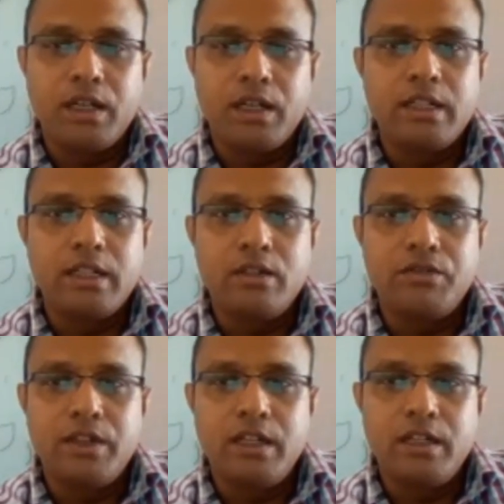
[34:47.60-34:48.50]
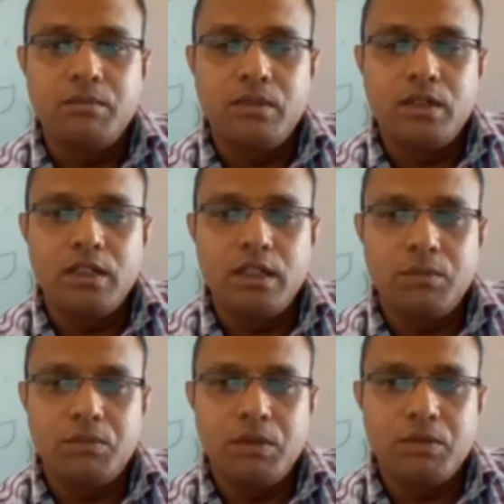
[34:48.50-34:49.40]
degrees of freedom,
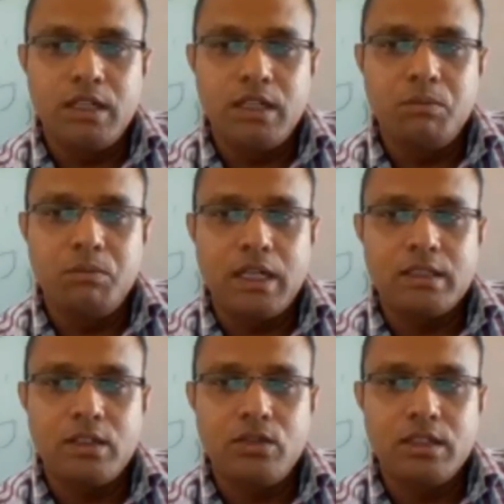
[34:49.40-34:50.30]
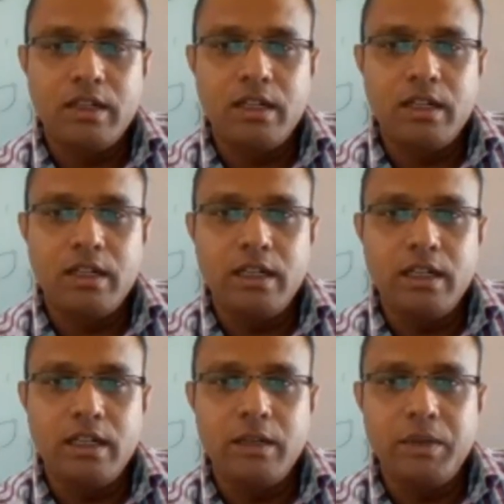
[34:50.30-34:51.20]
slave master node is having
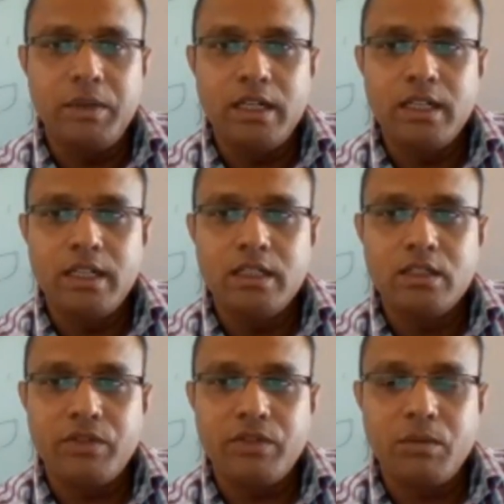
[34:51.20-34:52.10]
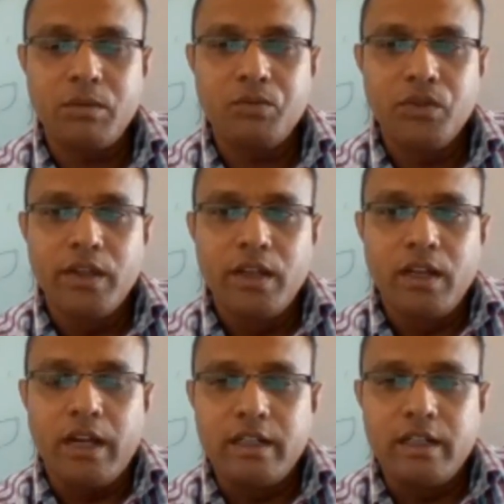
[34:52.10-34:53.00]
independent degrees of freedom,
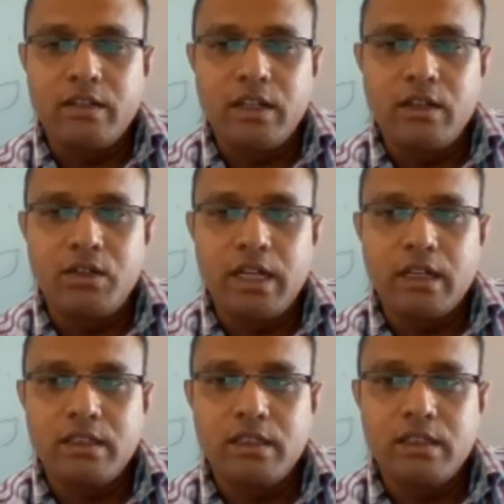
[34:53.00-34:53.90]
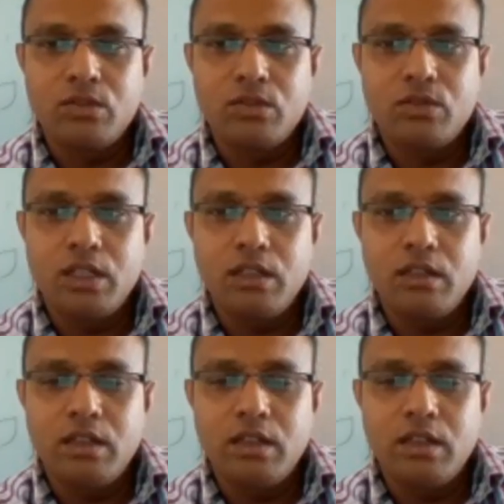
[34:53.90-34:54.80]
and it will give directions to
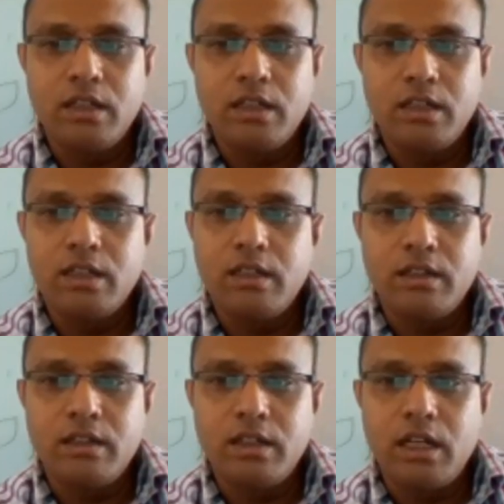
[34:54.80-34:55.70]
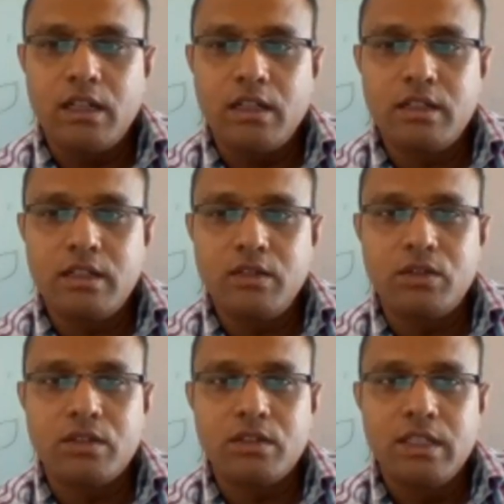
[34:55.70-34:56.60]
the all the slave
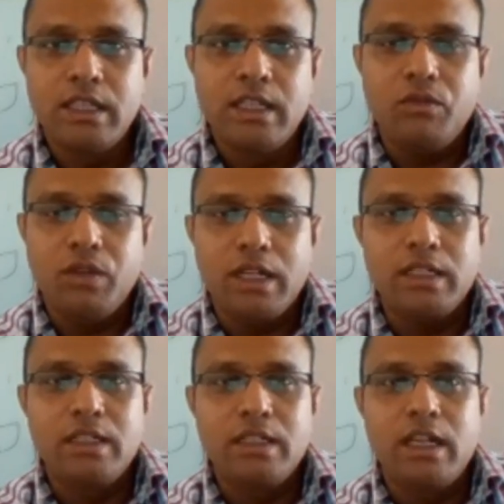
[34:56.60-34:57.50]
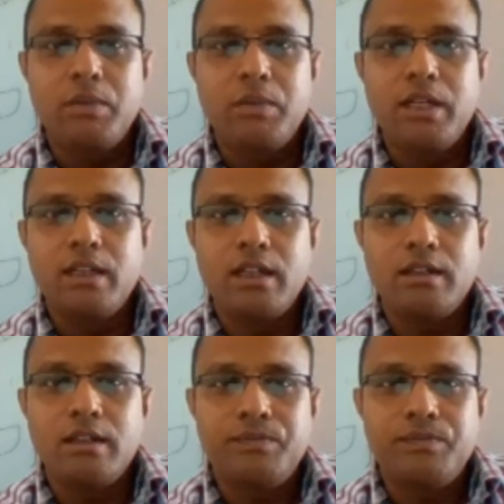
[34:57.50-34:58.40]
nodes. Whereas in
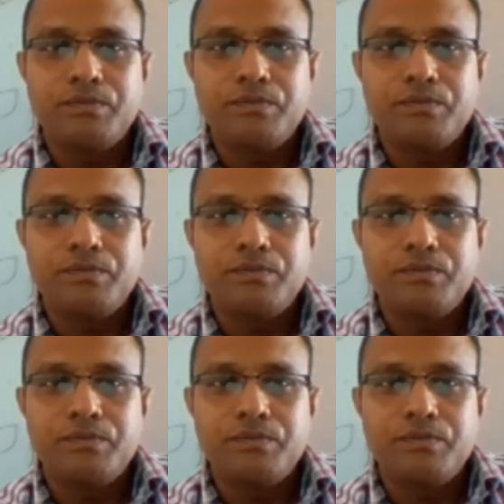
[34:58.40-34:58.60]
RBA3,